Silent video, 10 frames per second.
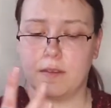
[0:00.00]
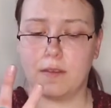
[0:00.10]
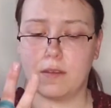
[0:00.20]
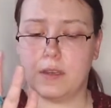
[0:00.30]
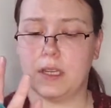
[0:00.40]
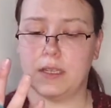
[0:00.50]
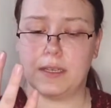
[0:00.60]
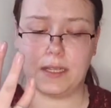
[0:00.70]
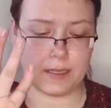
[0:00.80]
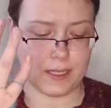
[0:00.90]
The
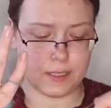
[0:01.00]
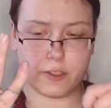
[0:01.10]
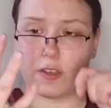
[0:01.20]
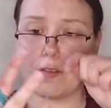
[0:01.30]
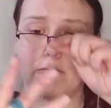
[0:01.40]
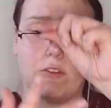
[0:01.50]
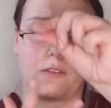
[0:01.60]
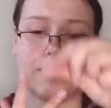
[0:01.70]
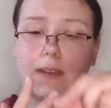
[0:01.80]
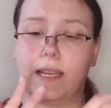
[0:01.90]
technique just
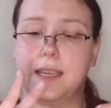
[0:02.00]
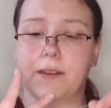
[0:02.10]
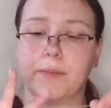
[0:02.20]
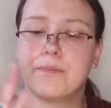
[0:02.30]
works fine